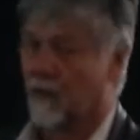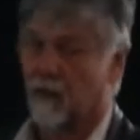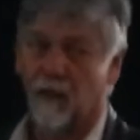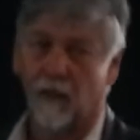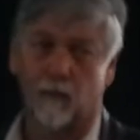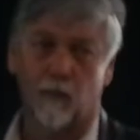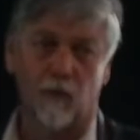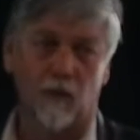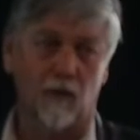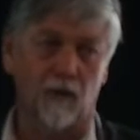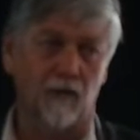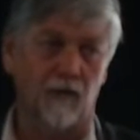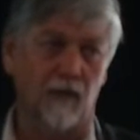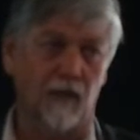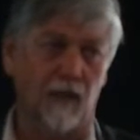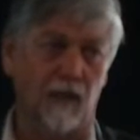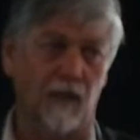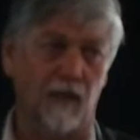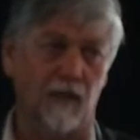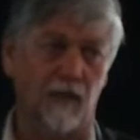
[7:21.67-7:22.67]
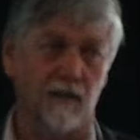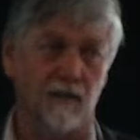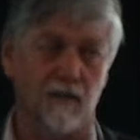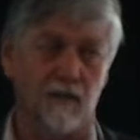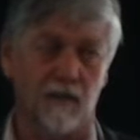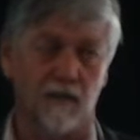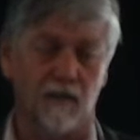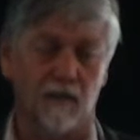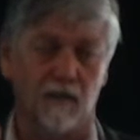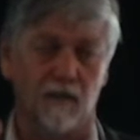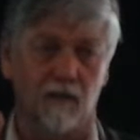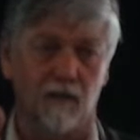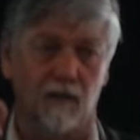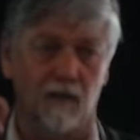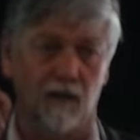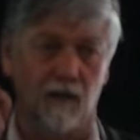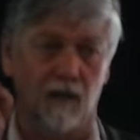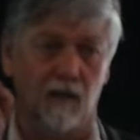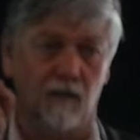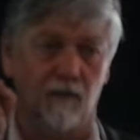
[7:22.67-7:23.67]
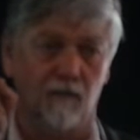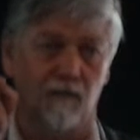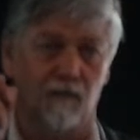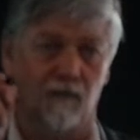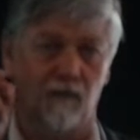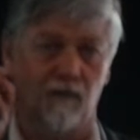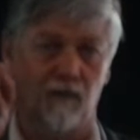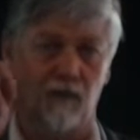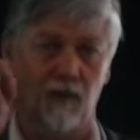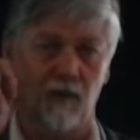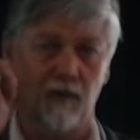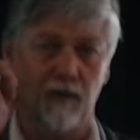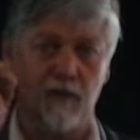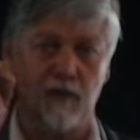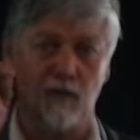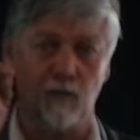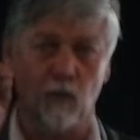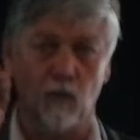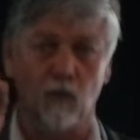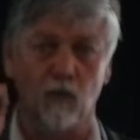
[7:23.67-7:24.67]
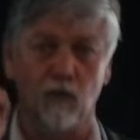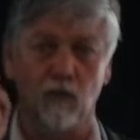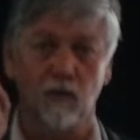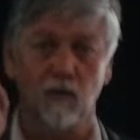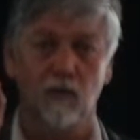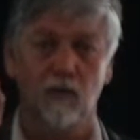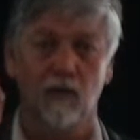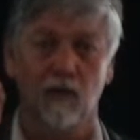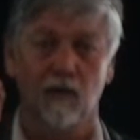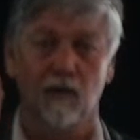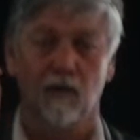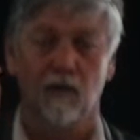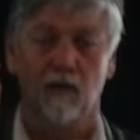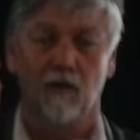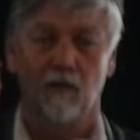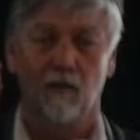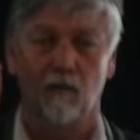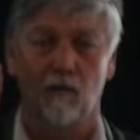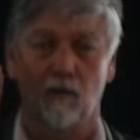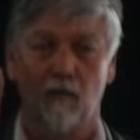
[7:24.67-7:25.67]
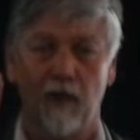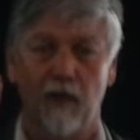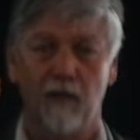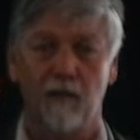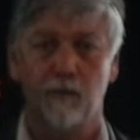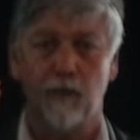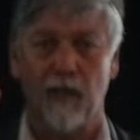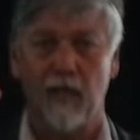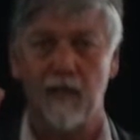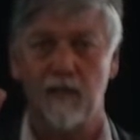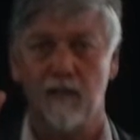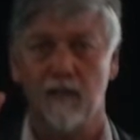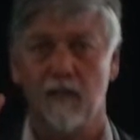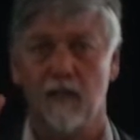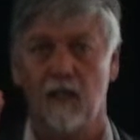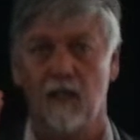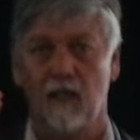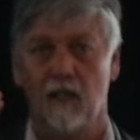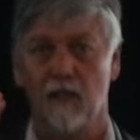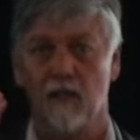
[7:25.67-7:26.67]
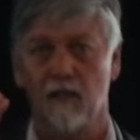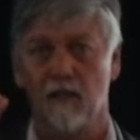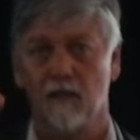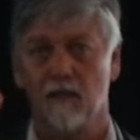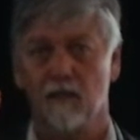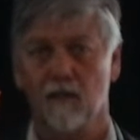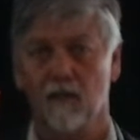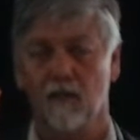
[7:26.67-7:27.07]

that pod has very small red patent hairs.